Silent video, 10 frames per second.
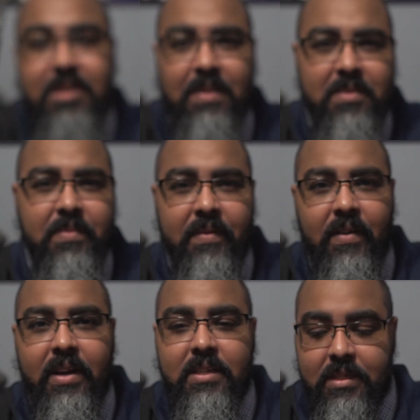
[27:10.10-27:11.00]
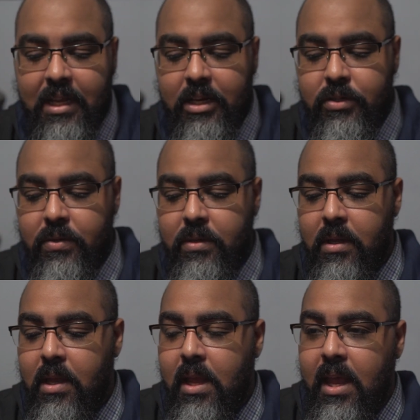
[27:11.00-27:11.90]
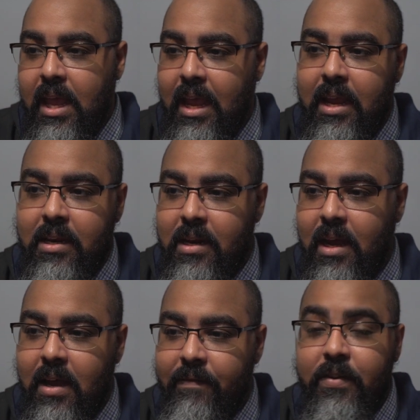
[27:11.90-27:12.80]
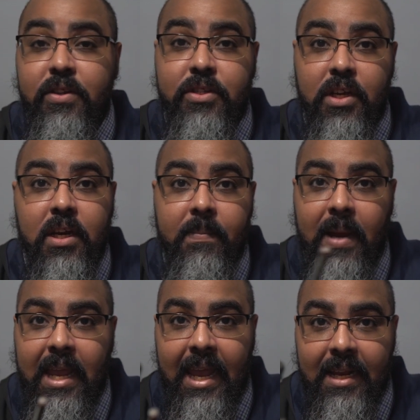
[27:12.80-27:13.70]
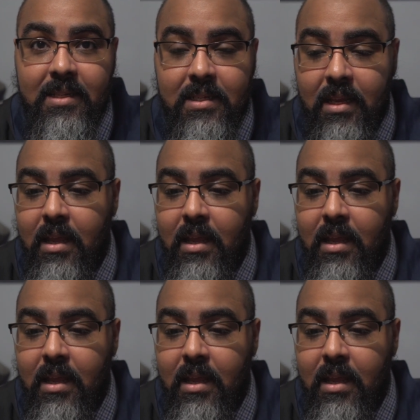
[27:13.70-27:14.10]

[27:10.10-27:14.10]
seems to be very substantial and feels good in my hands.